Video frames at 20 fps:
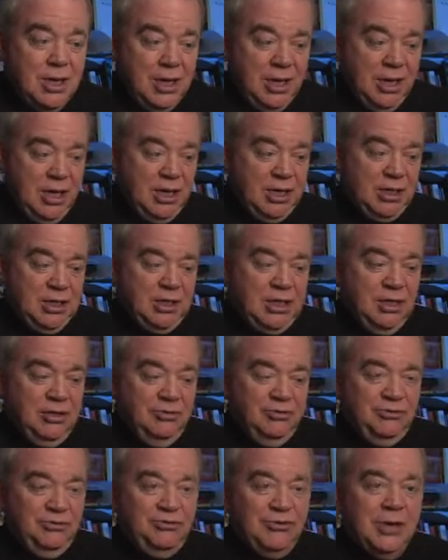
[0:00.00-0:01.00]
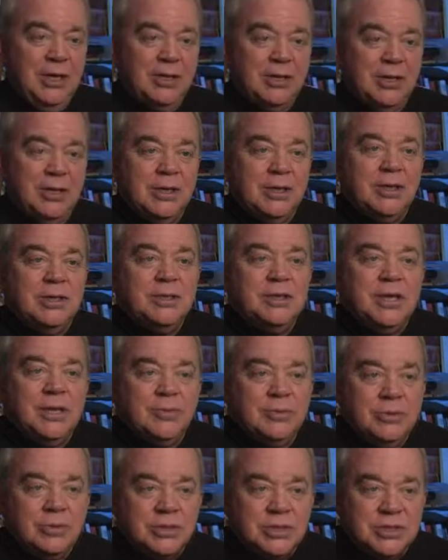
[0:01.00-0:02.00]
and failing
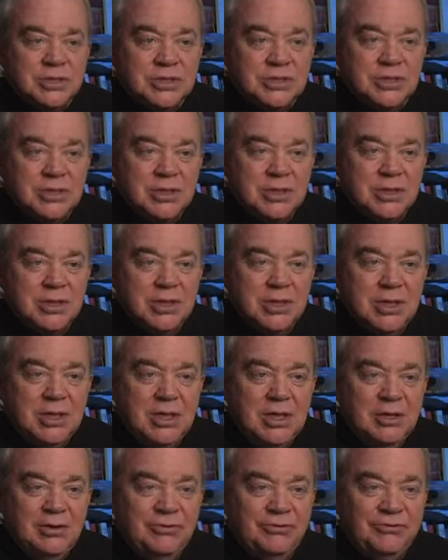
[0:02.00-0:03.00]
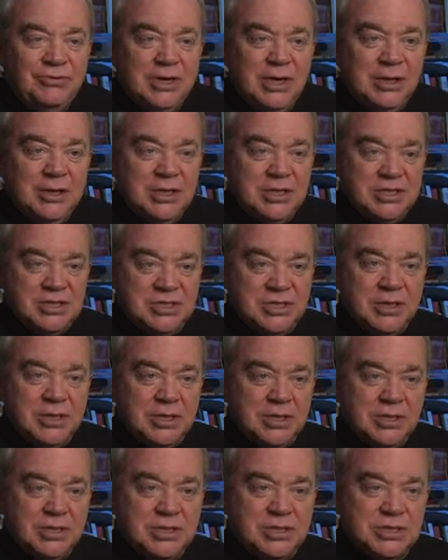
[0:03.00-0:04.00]
neighborhoods, failing
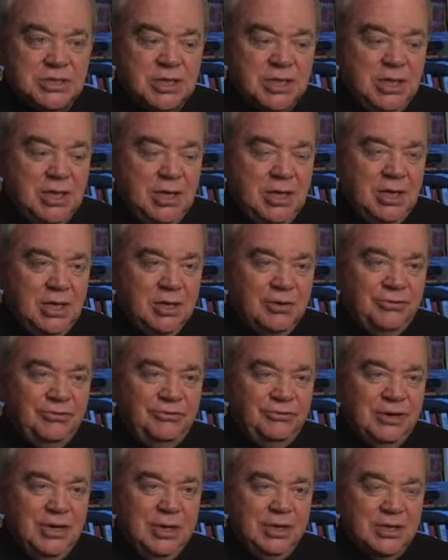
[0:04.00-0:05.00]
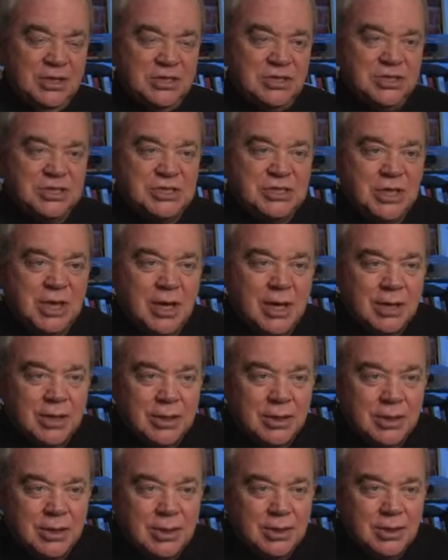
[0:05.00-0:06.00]
cities, a failing
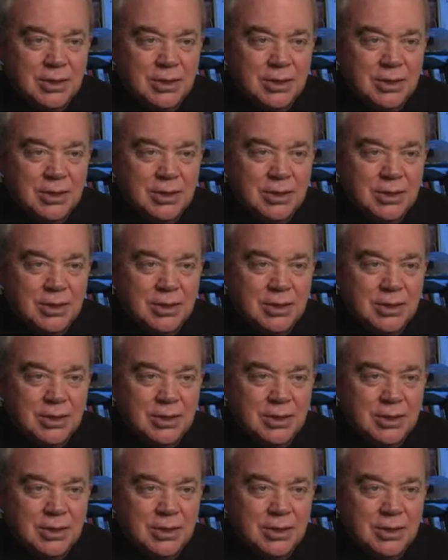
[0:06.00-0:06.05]
society."